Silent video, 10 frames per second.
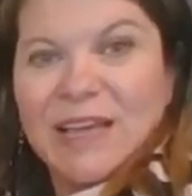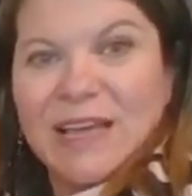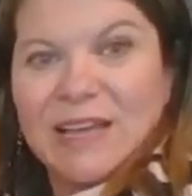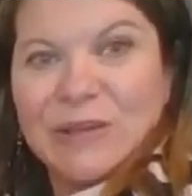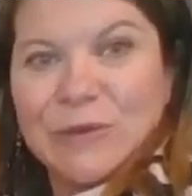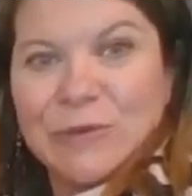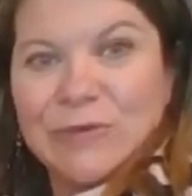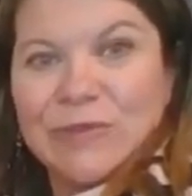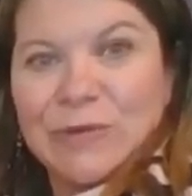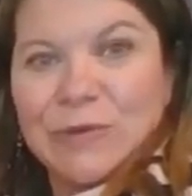and
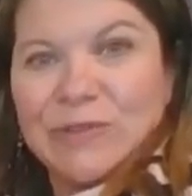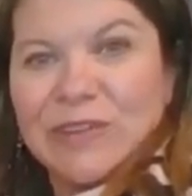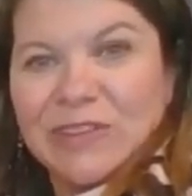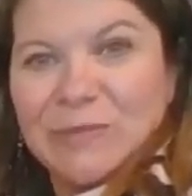use your 6